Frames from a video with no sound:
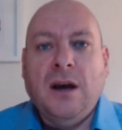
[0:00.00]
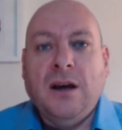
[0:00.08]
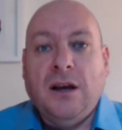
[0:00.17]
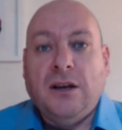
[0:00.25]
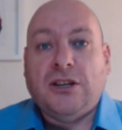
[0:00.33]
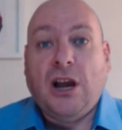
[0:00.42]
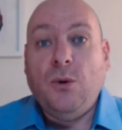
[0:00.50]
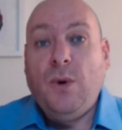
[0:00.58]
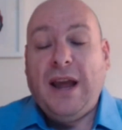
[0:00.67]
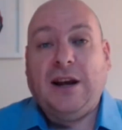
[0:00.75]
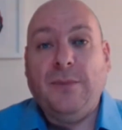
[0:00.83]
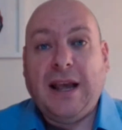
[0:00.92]
So
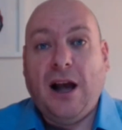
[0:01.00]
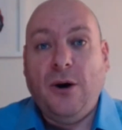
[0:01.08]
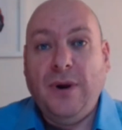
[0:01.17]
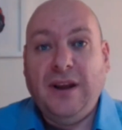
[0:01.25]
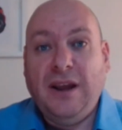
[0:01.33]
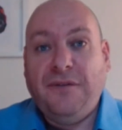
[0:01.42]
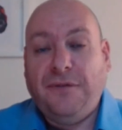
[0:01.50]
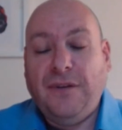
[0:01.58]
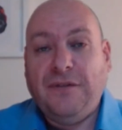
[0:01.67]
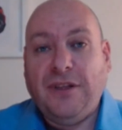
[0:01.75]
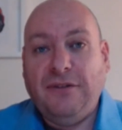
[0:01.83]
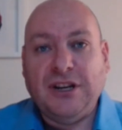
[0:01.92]
where can we go
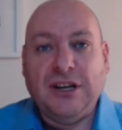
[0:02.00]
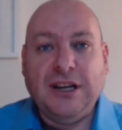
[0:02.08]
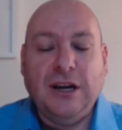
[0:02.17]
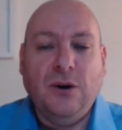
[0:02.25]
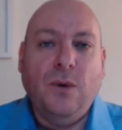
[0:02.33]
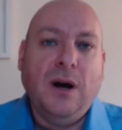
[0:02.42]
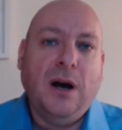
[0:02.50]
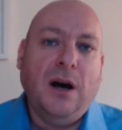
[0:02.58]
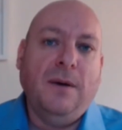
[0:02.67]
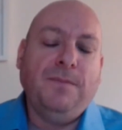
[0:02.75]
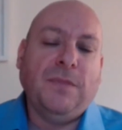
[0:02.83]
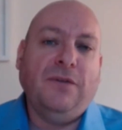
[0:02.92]
if there is a deal?
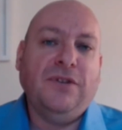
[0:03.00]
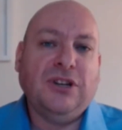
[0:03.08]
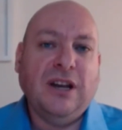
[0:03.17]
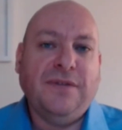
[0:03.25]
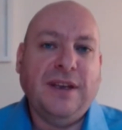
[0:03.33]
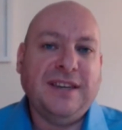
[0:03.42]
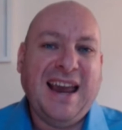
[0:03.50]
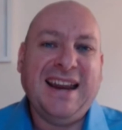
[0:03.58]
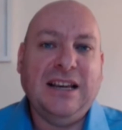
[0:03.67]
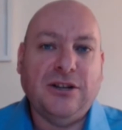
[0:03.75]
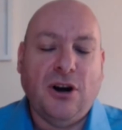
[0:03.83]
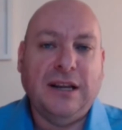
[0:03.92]
Obviously, if there's
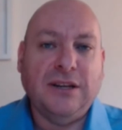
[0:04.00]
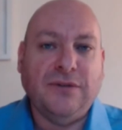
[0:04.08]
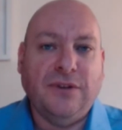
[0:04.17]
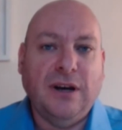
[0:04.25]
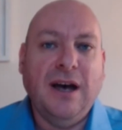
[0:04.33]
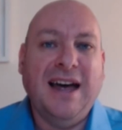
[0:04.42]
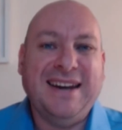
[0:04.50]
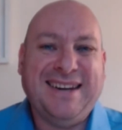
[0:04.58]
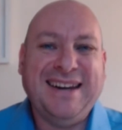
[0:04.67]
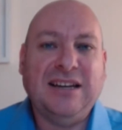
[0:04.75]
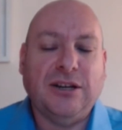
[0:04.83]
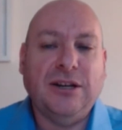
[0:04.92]
any signs of a
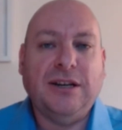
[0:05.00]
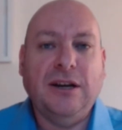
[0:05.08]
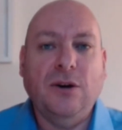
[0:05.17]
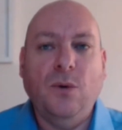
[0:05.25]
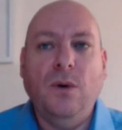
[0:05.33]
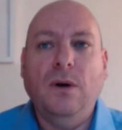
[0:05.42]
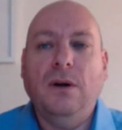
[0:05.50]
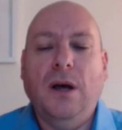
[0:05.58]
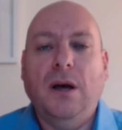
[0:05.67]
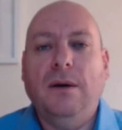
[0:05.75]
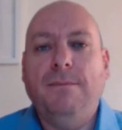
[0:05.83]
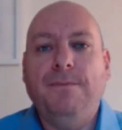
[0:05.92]
decent deal,
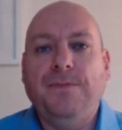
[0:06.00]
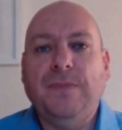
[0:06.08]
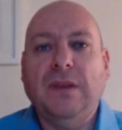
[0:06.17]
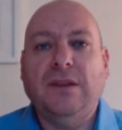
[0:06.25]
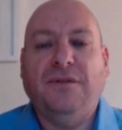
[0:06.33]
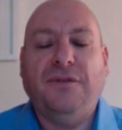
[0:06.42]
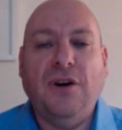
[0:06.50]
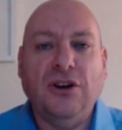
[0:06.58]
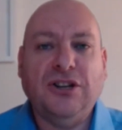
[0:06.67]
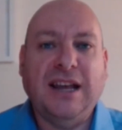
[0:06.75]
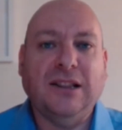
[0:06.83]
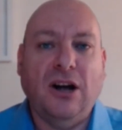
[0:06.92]
the
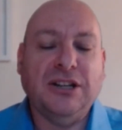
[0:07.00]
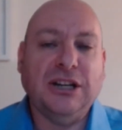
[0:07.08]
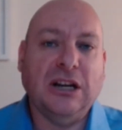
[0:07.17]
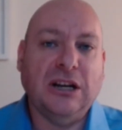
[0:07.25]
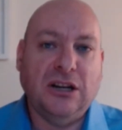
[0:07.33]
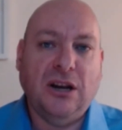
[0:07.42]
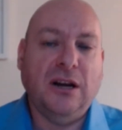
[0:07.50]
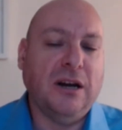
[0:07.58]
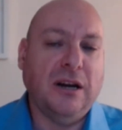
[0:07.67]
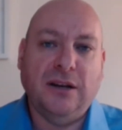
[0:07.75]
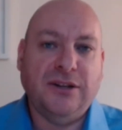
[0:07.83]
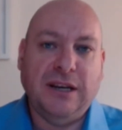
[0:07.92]
first headlines are
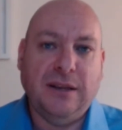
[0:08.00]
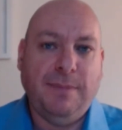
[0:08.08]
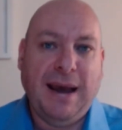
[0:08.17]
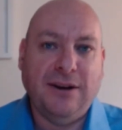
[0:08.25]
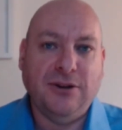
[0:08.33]
going to see the pound